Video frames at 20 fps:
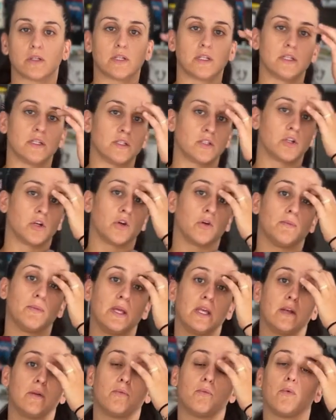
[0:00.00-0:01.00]
to
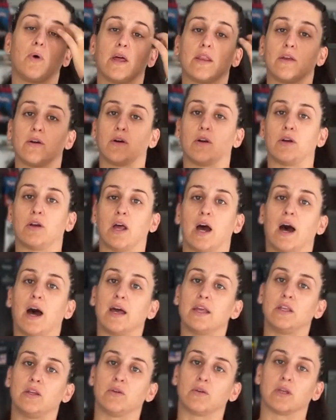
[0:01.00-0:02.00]
determine whether or
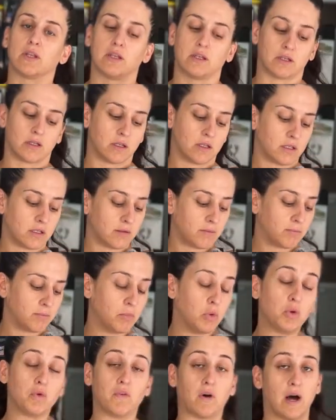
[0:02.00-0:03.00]
not you can
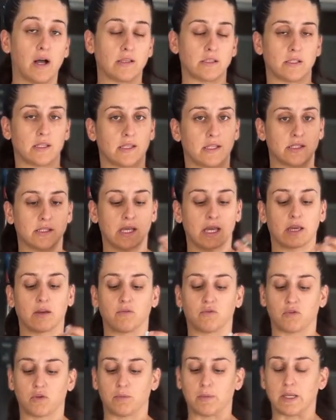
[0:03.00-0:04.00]
move on to the
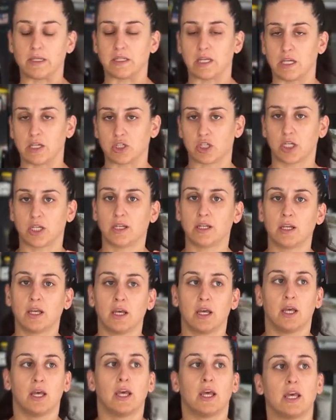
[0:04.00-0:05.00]
second fermentation
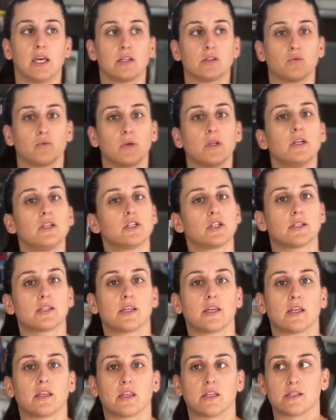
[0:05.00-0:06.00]
is really just
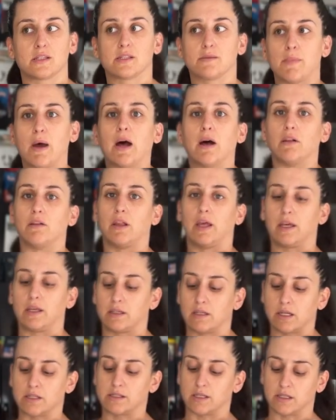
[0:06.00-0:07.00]
like the smell.
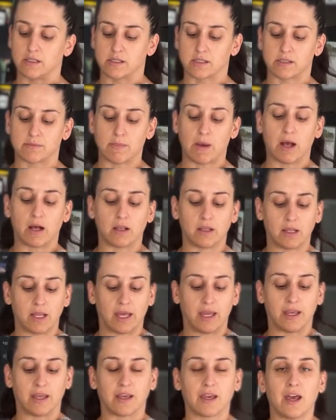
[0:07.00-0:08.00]
Like, does it smell
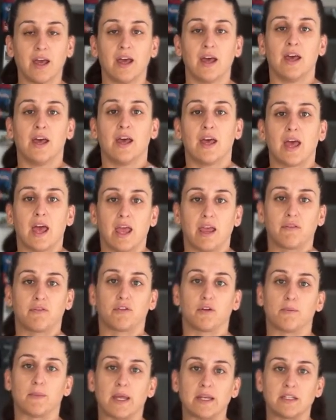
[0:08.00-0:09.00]
like a
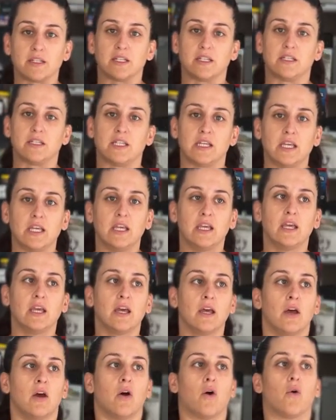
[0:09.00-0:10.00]
fermented tea,
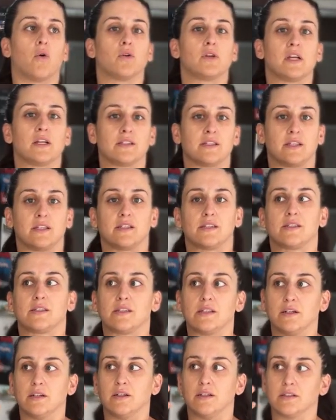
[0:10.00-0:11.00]
or does it
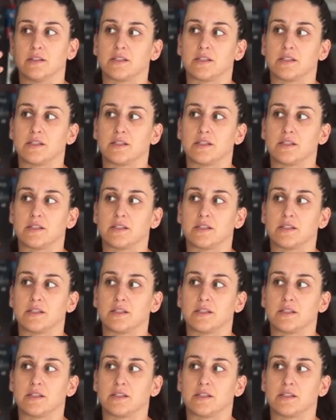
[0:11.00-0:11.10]
still